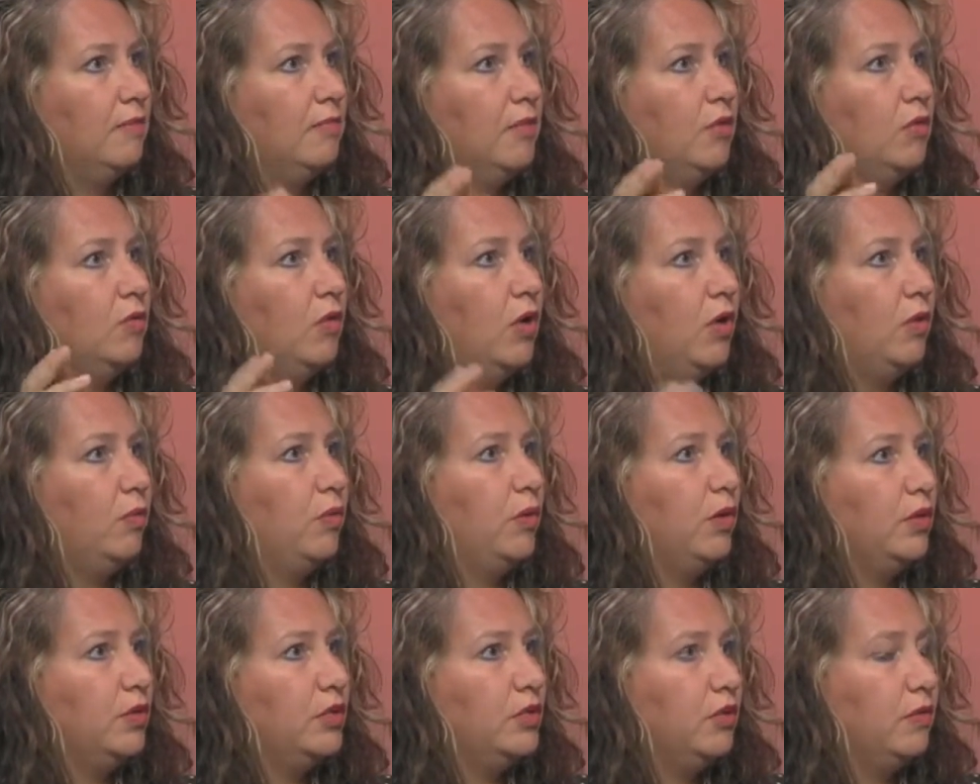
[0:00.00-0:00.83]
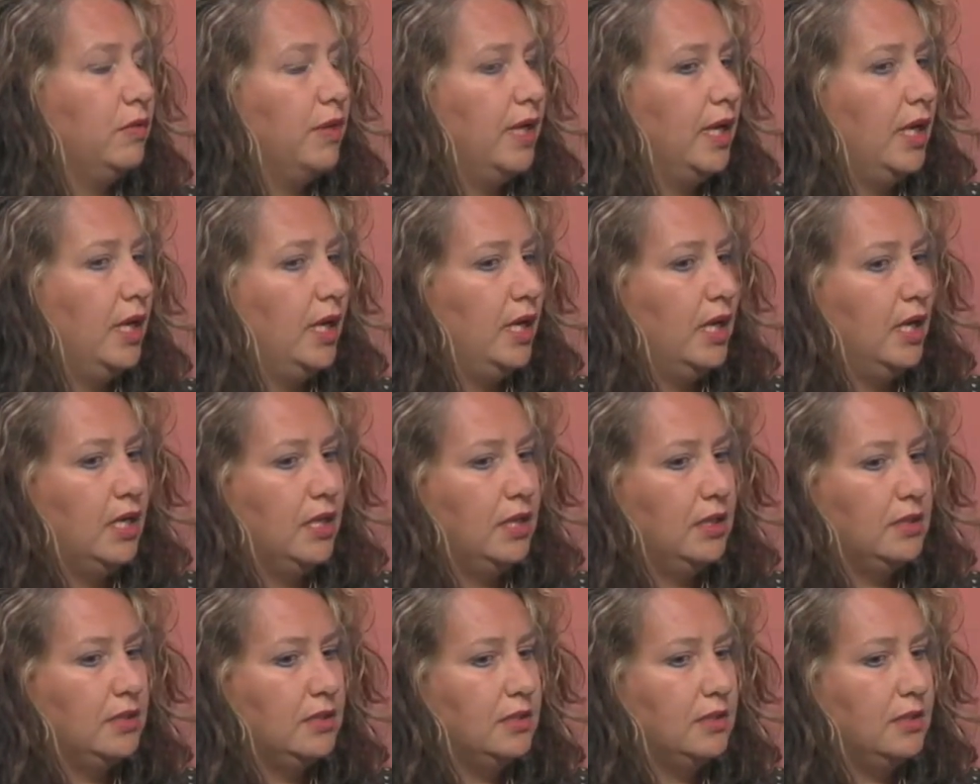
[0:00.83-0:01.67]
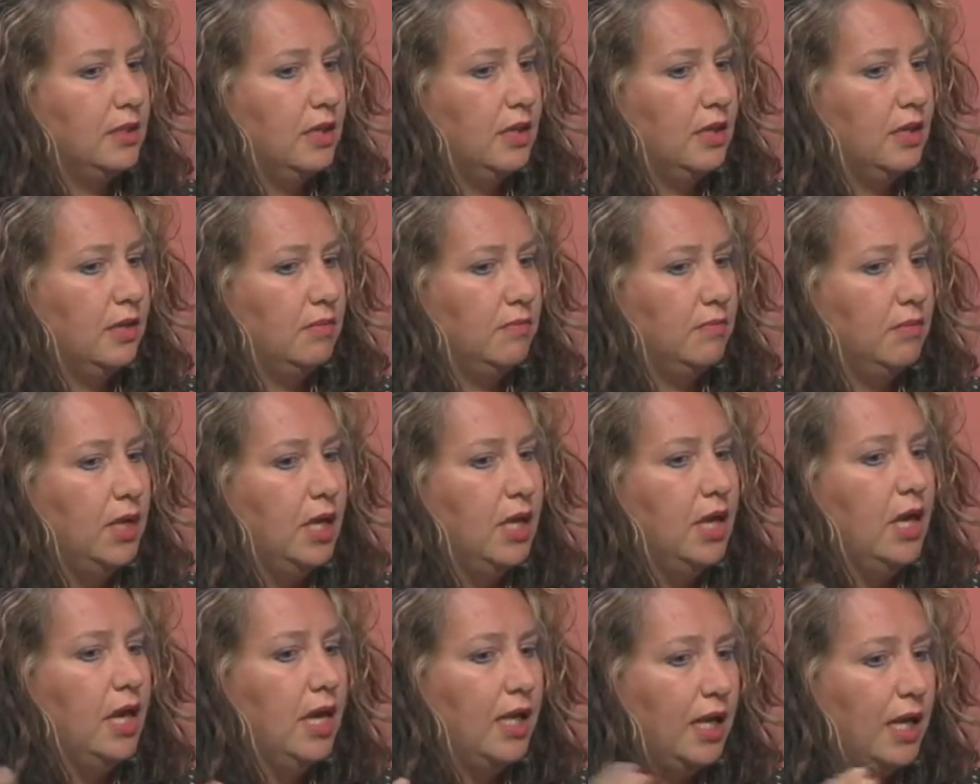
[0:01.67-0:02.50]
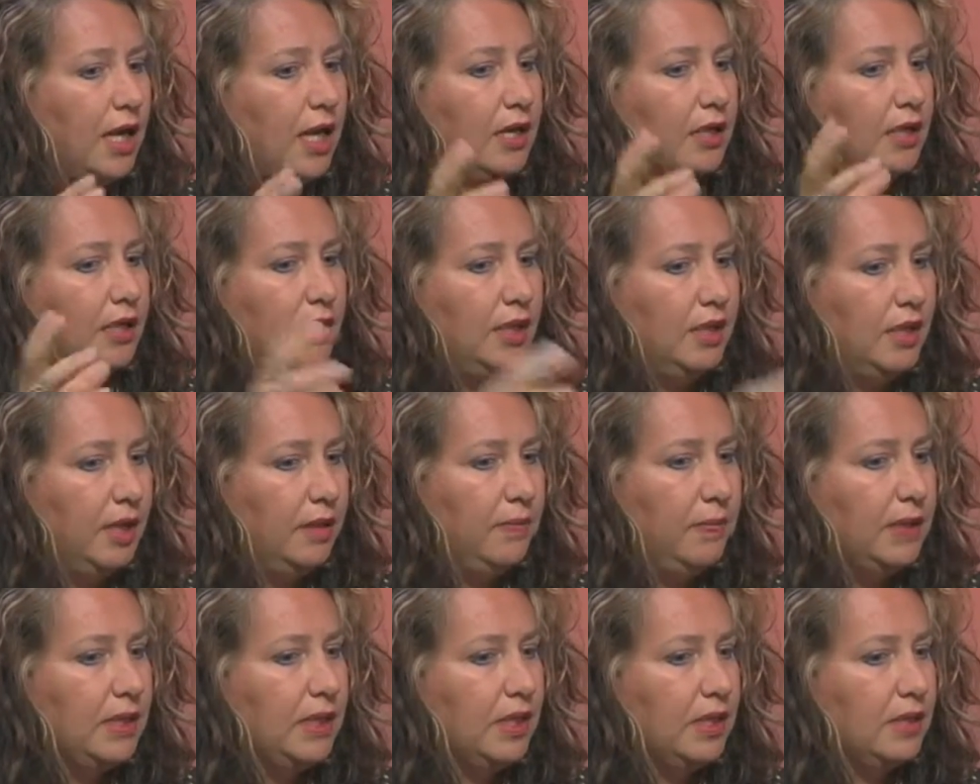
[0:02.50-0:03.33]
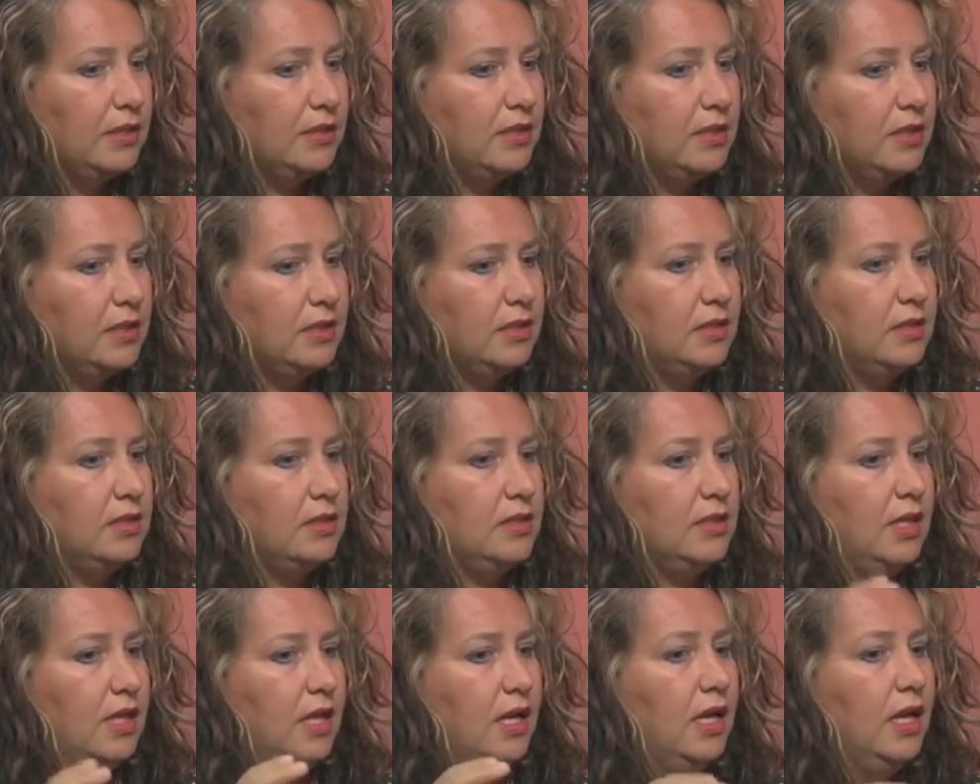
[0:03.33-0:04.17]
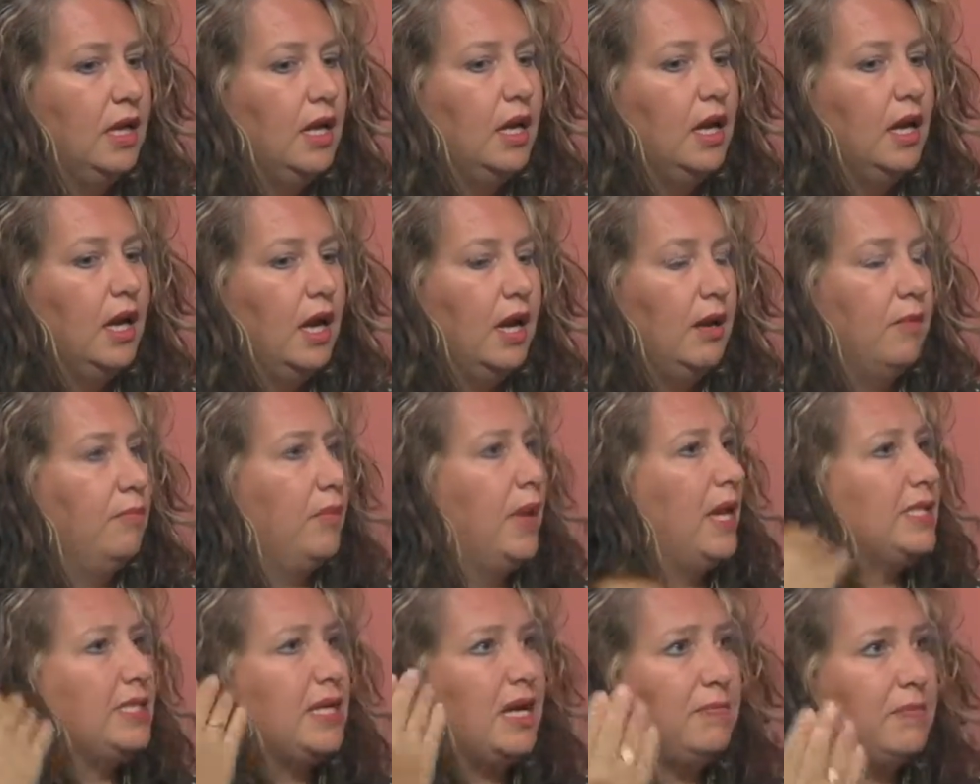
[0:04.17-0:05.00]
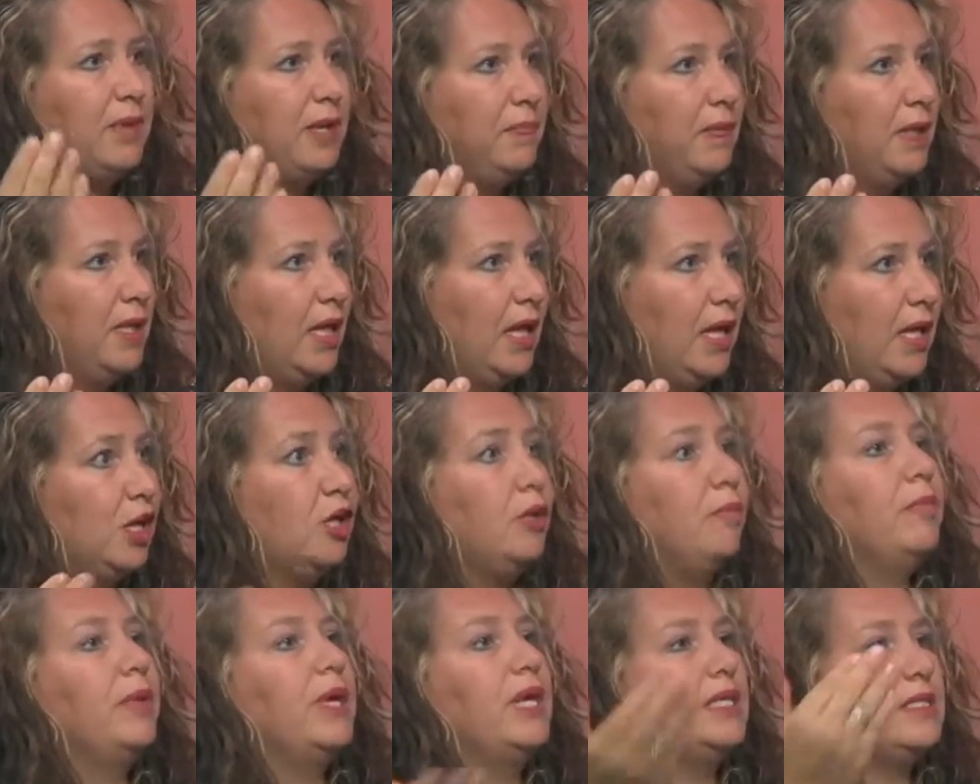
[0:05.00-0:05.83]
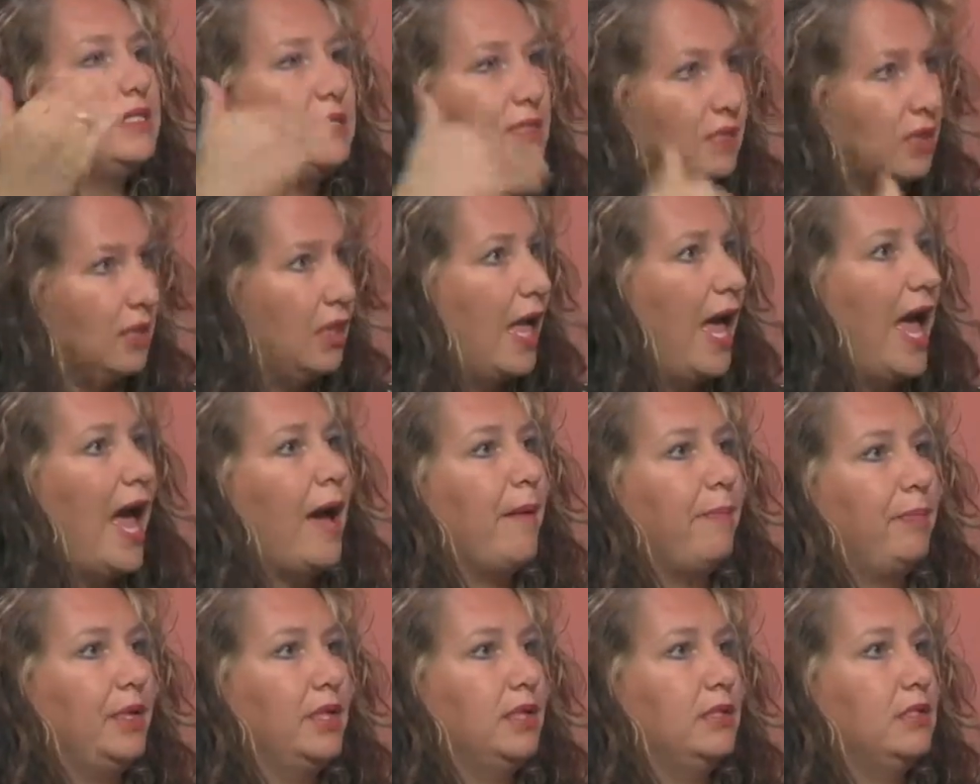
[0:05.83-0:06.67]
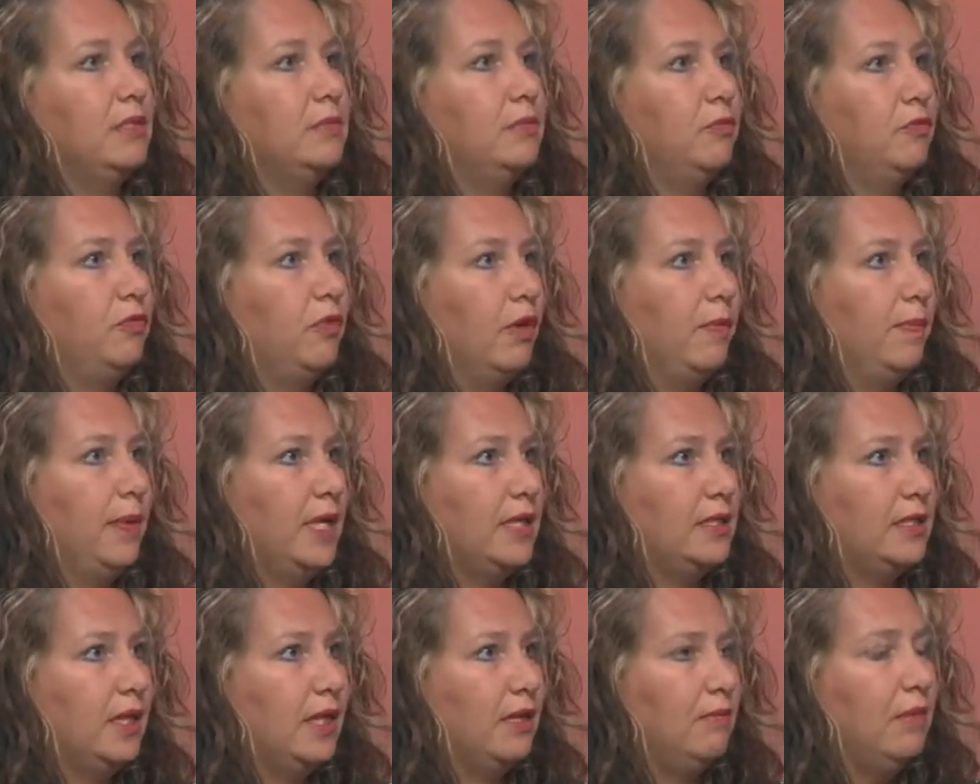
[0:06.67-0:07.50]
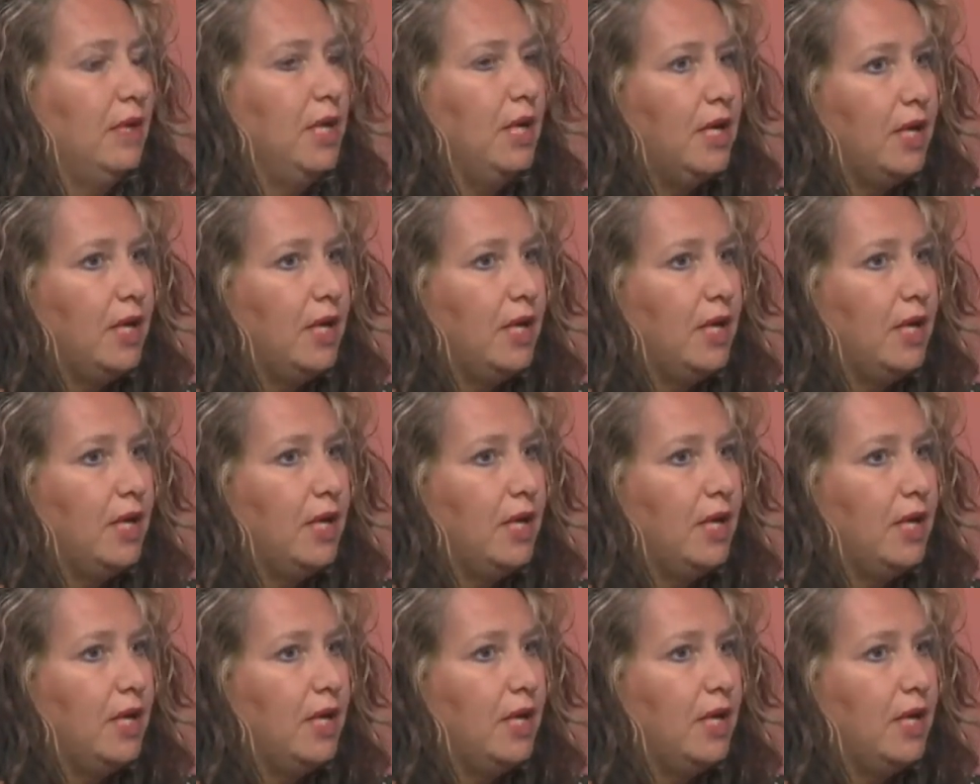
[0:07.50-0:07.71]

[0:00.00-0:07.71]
What we're doing is, again, keeping the consistency. Bedtime might be later, but it still happens before bedtime.